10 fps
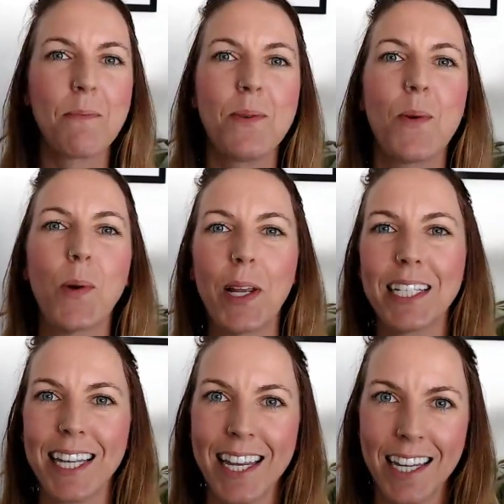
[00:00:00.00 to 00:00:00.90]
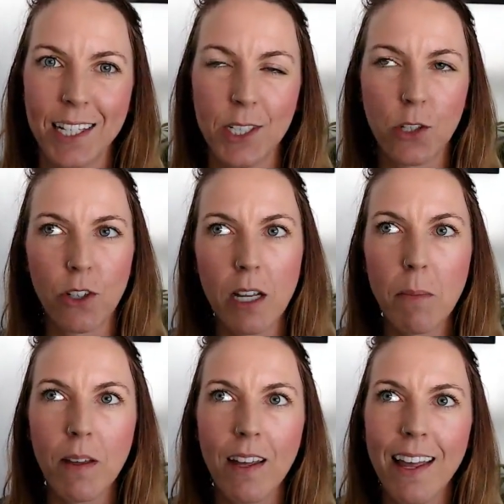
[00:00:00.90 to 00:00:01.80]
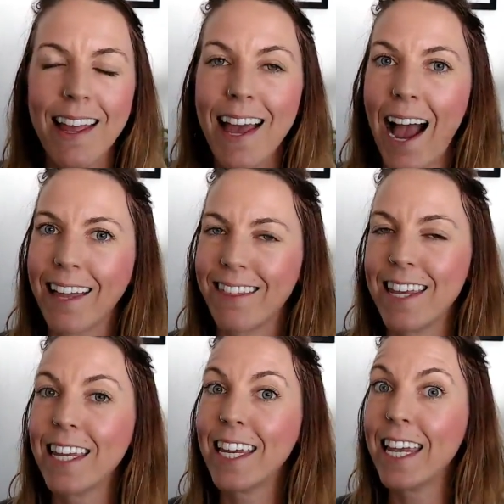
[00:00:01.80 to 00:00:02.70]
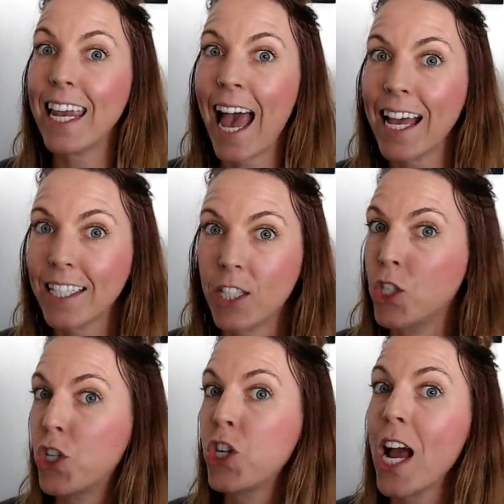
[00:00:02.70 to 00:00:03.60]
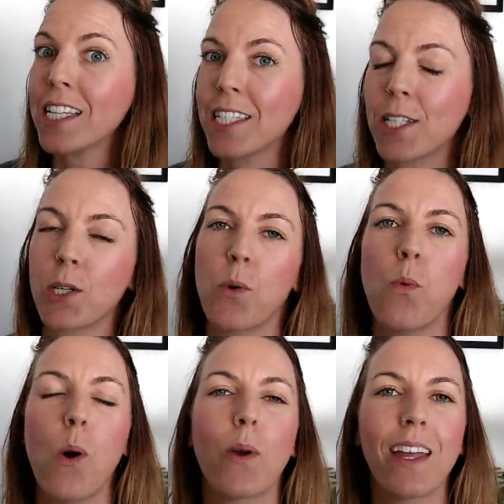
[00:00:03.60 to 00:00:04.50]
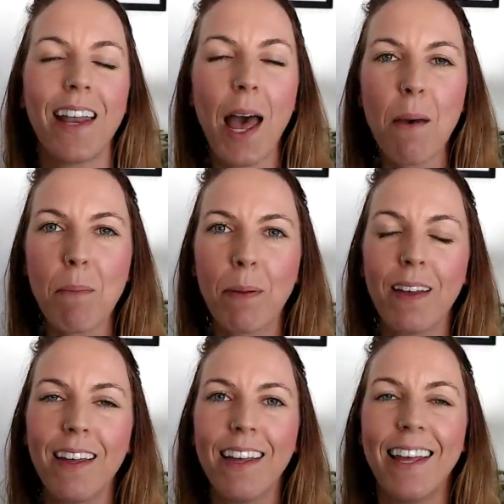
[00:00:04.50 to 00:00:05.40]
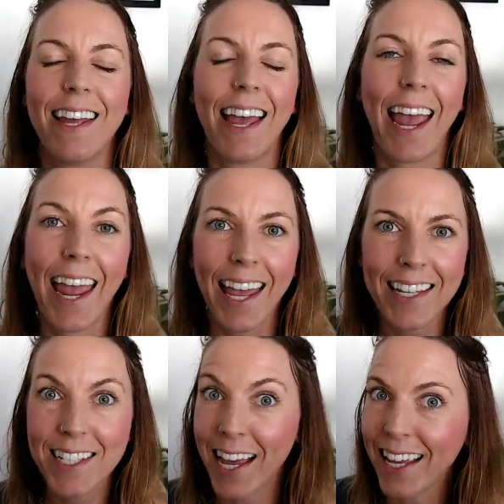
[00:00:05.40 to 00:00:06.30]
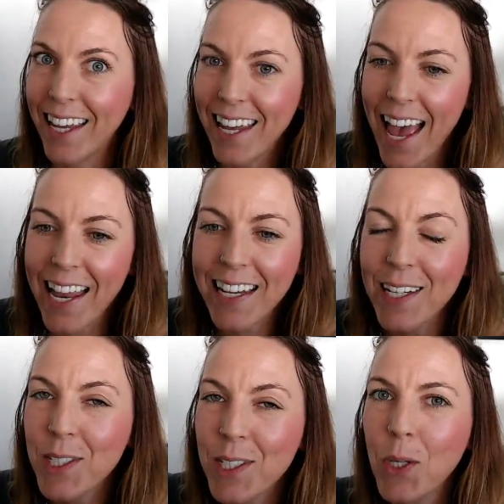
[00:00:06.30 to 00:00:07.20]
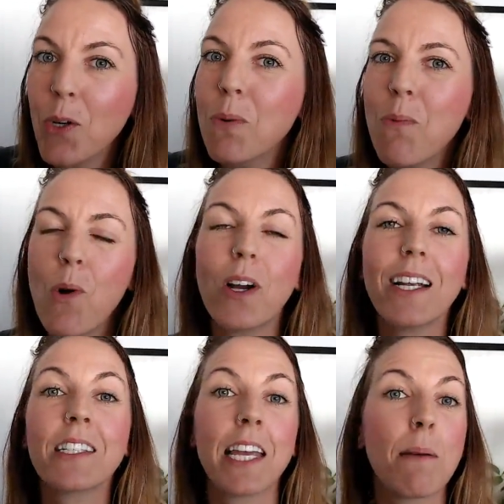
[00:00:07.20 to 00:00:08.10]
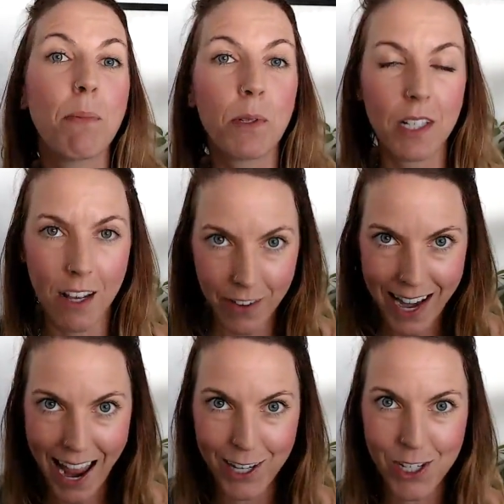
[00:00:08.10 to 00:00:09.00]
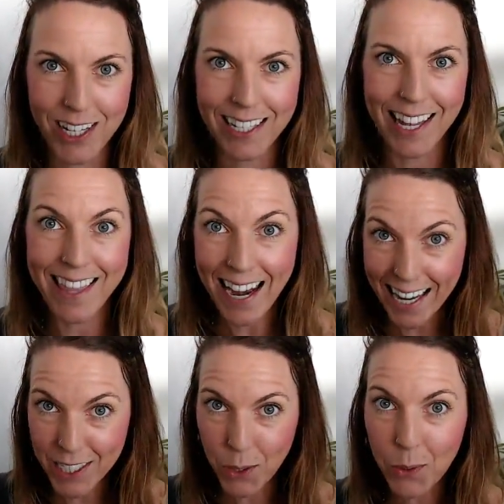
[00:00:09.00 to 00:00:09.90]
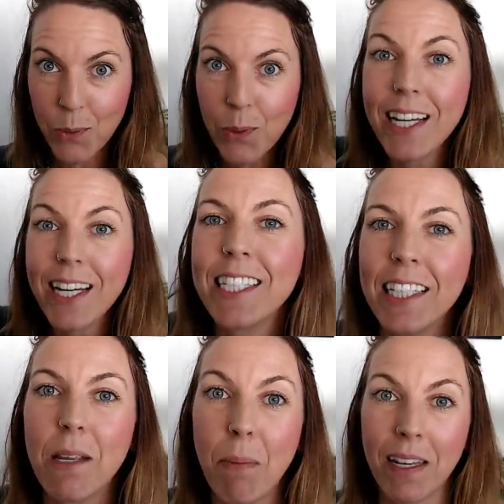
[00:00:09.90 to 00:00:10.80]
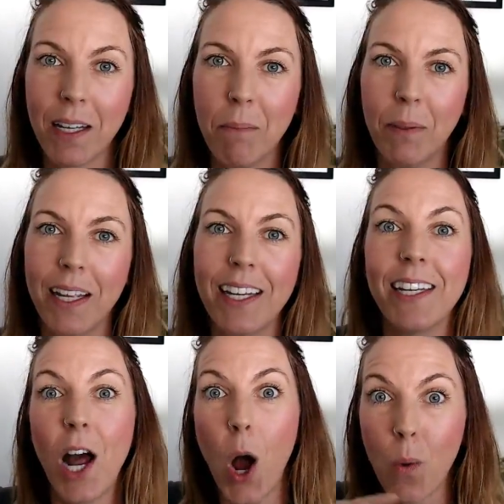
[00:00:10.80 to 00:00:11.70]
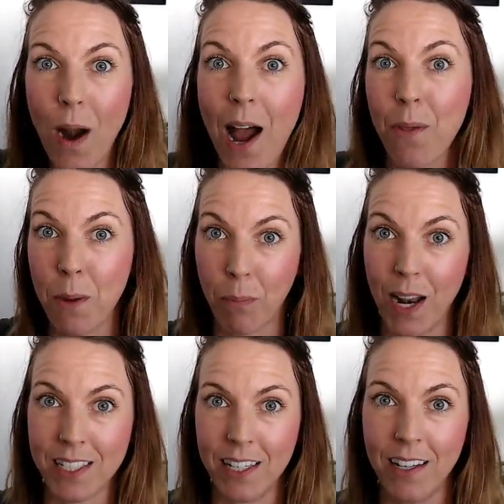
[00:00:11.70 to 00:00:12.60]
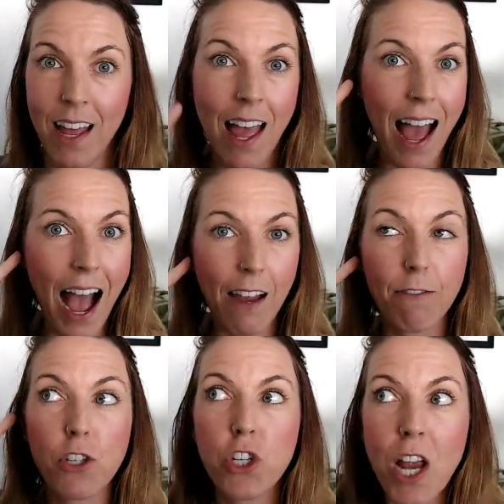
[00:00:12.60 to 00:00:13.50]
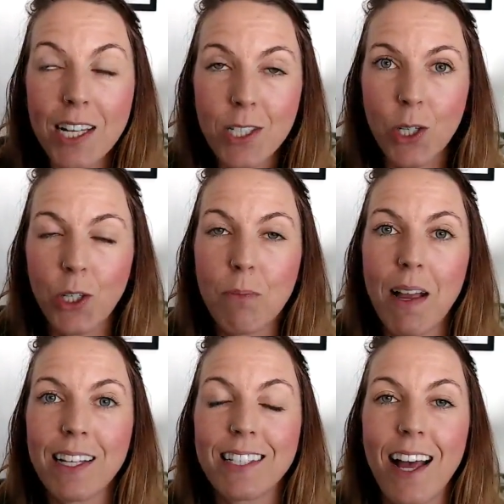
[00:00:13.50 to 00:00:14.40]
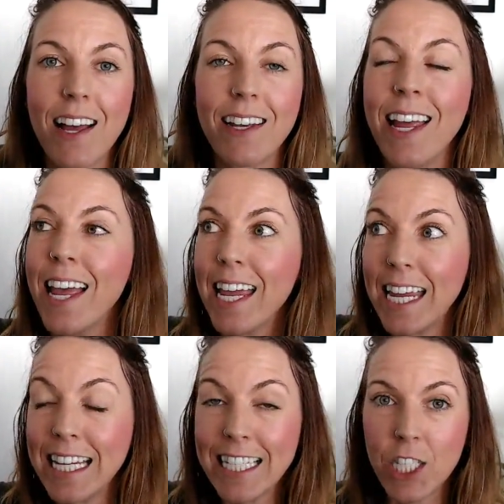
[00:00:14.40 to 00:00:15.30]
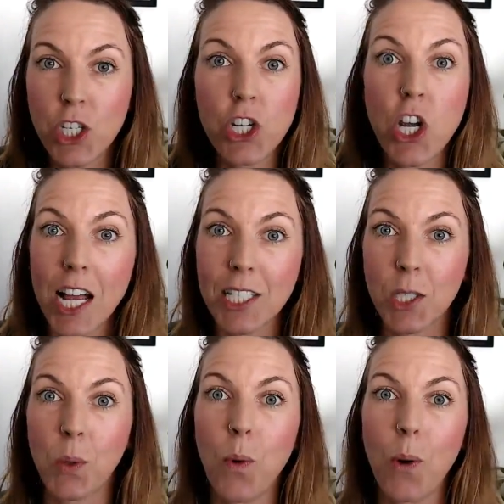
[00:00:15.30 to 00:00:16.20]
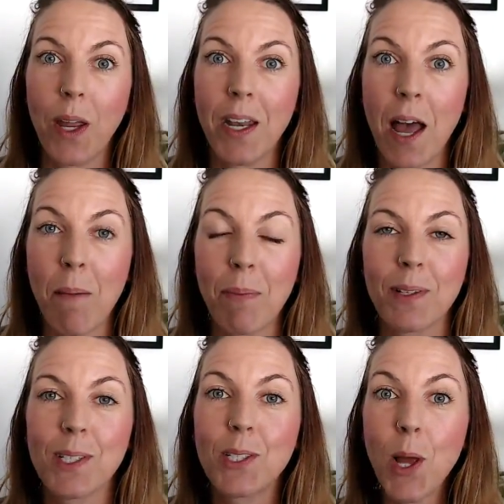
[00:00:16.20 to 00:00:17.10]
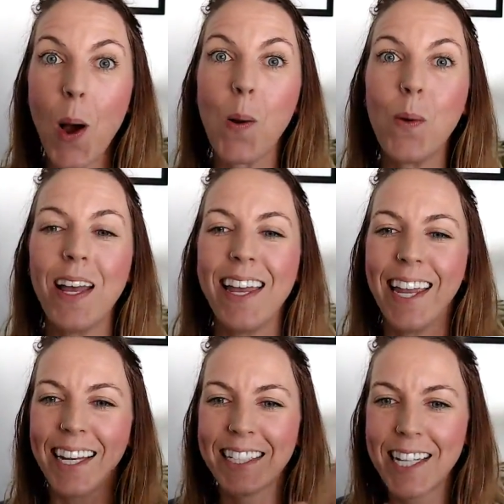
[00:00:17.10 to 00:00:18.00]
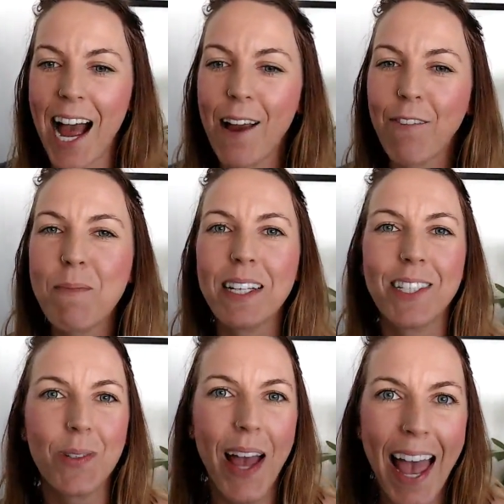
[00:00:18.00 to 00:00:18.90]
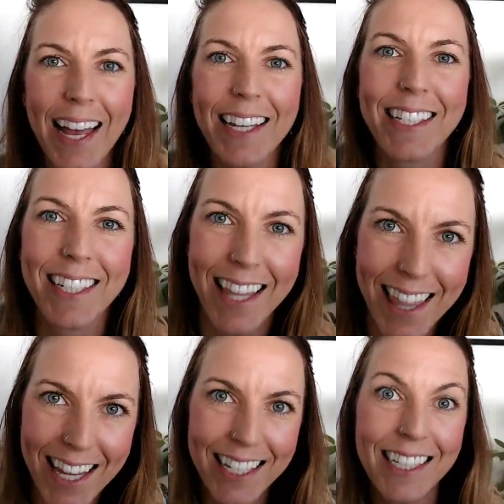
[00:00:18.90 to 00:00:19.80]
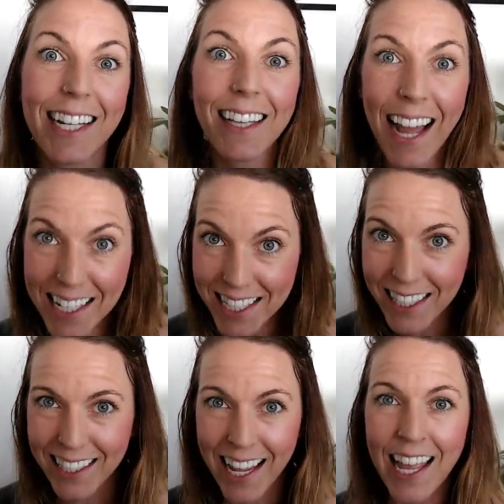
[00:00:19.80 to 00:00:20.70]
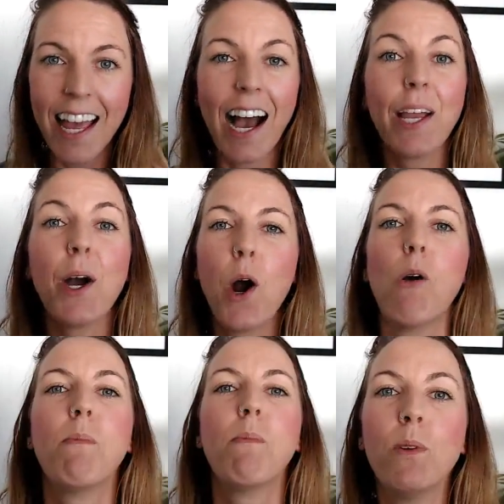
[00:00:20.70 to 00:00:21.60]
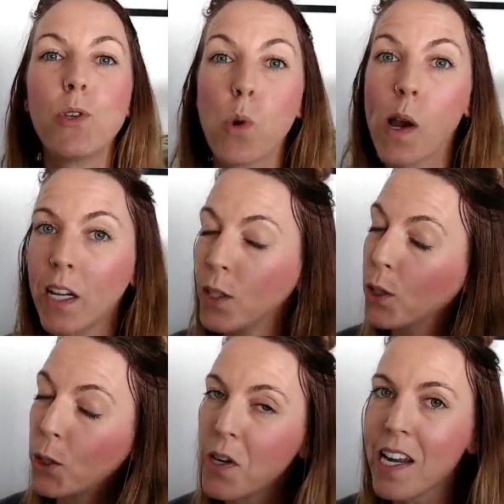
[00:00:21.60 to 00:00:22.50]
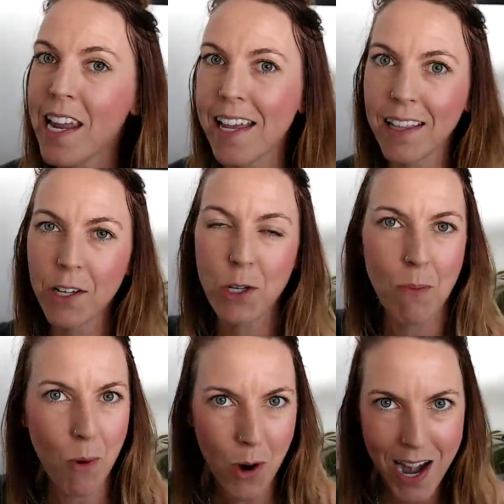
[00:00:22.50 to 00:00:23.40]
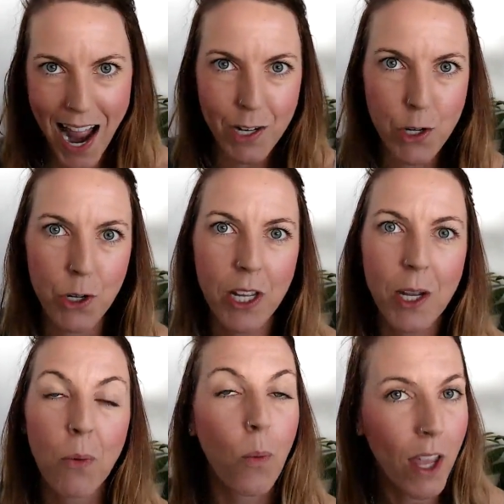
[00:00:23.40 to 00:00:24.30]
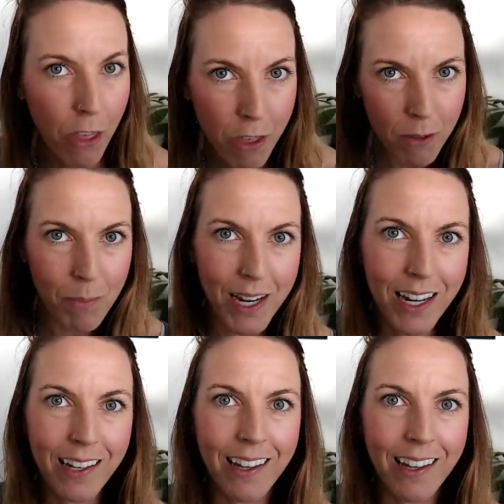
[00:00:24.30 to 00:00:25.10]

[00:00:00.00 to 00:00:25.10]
noise in his crib. I think he has just woken up. And again, 2 more examples of an action that has recently been completed around the present. I've just heard my son. He's just woken up. So it's time for me to end this lesson. I hope you enjoyed learning English more naturally with me